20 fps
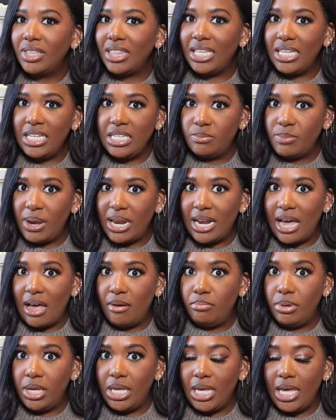these may
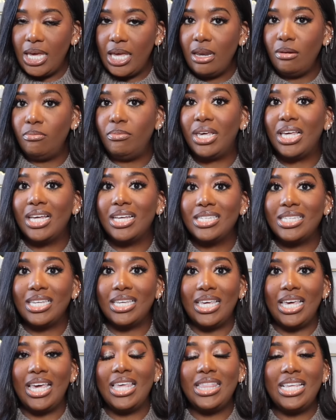not be it because
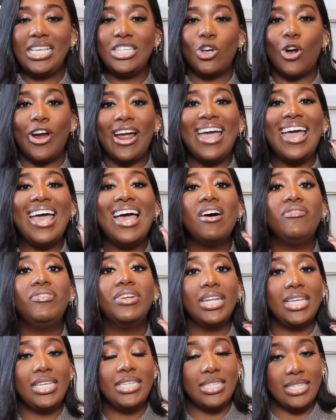again, these are
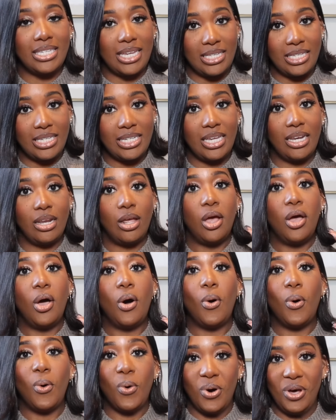heavily scented
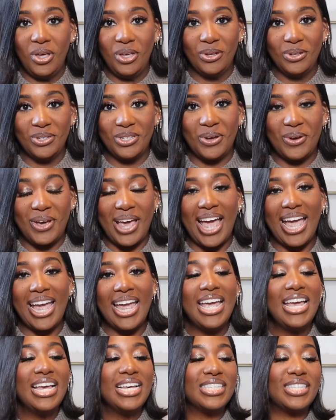oils.
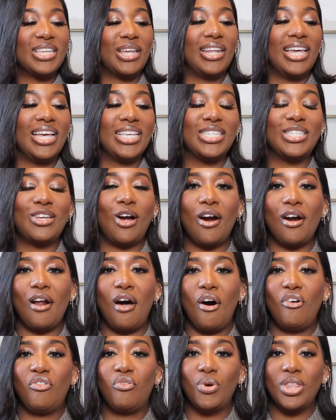Okay. So let's start
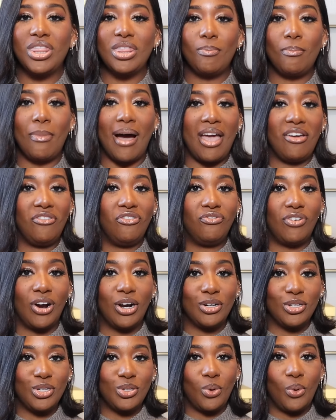off with my
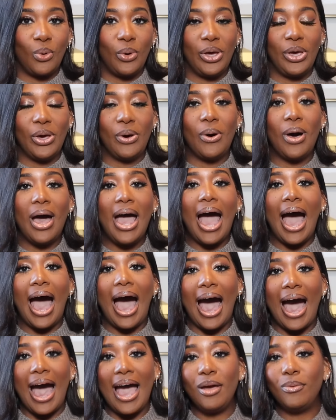first oil.
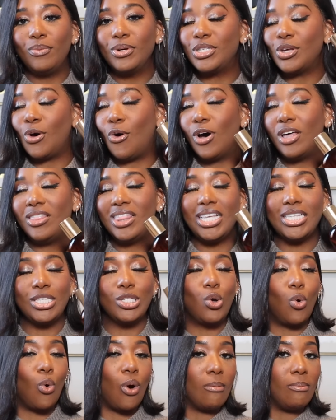I was on this
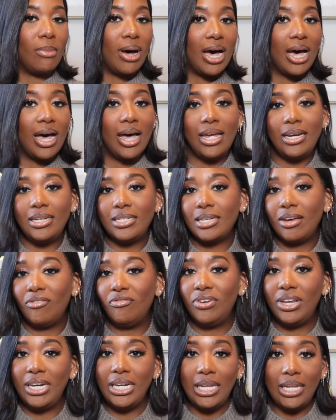gourmand
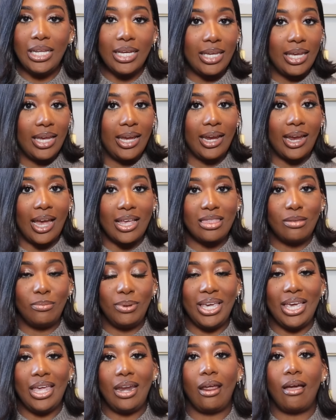vanilla kick at the
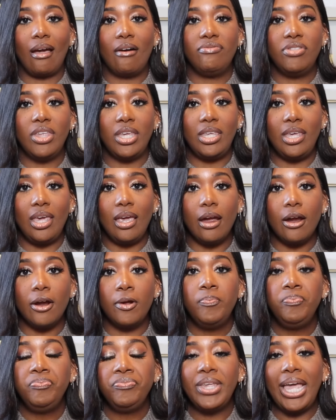beginning of the
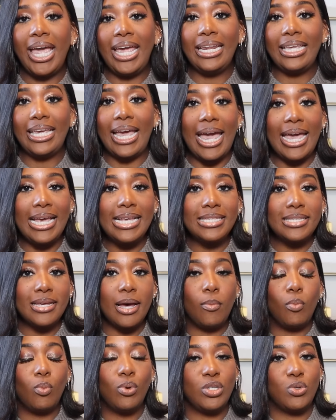year and Caked
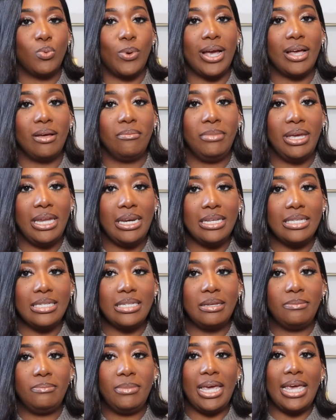Up was recommended
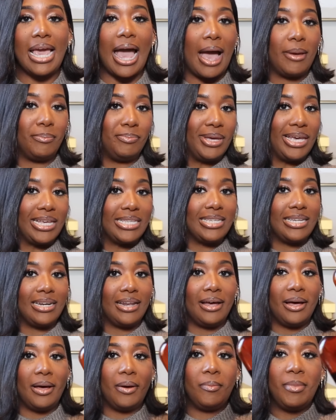to me. I picked it
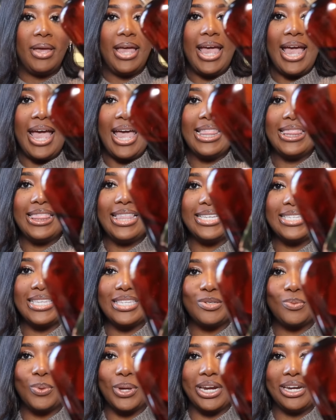up and this
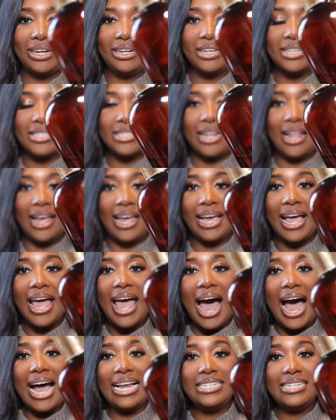is what it looks like.
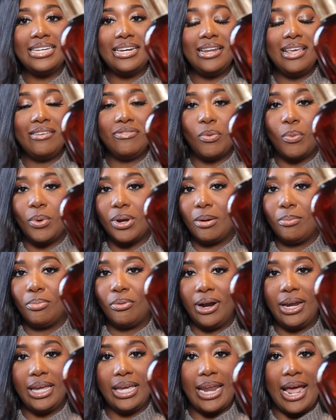I didn't even want to
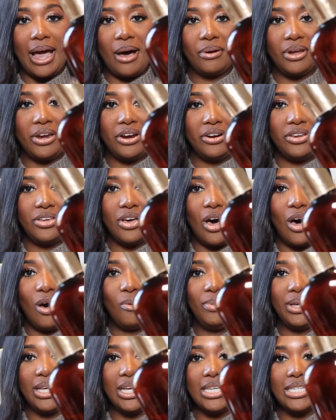bring it out here, y'all,
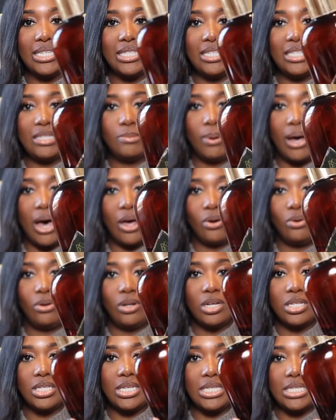because this bottle
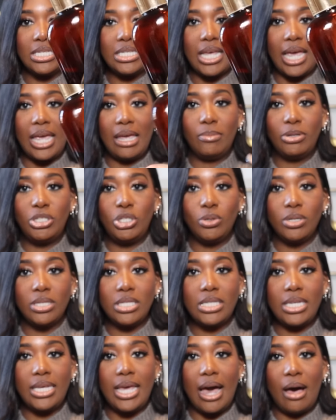looks insane, but you can
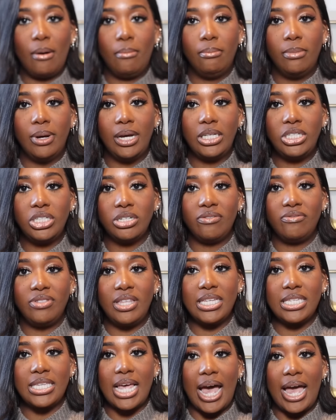see how much of
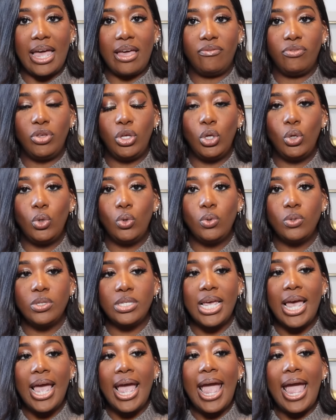this I have used.
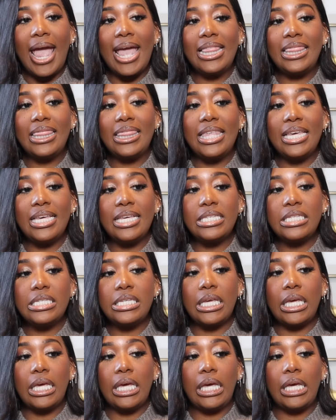And
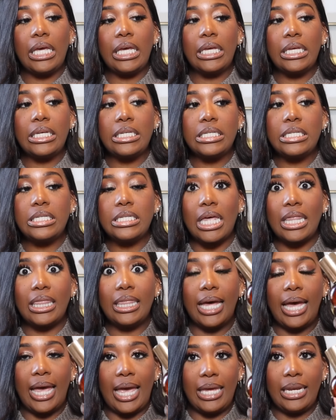this is
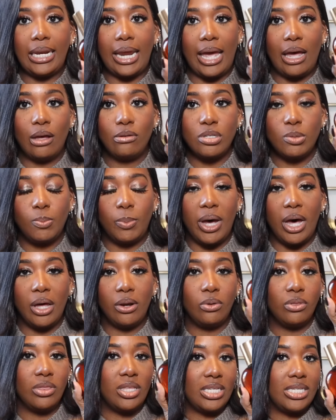the eight ounce
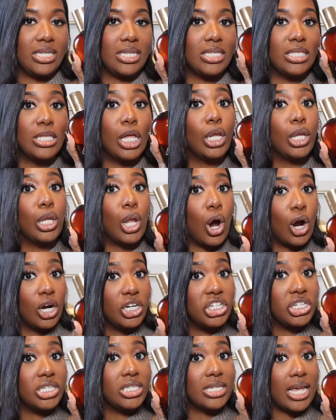bottle. This is the
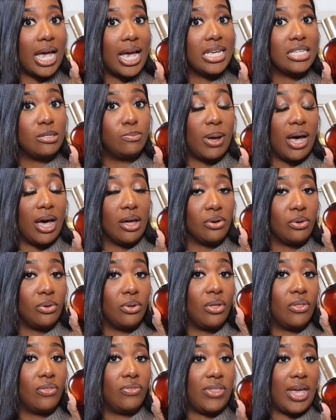largest size
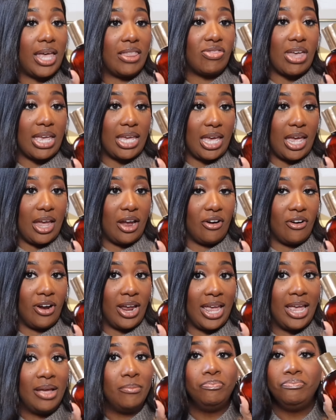bottle that they
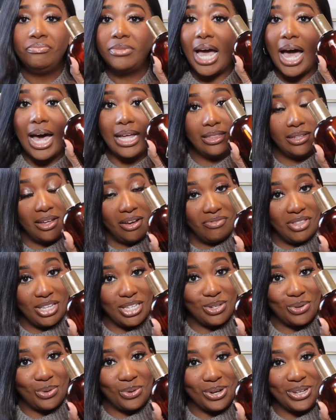carry. I love
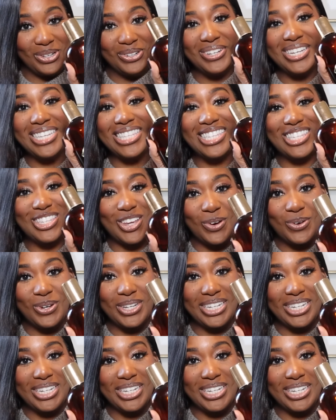this oil. It's so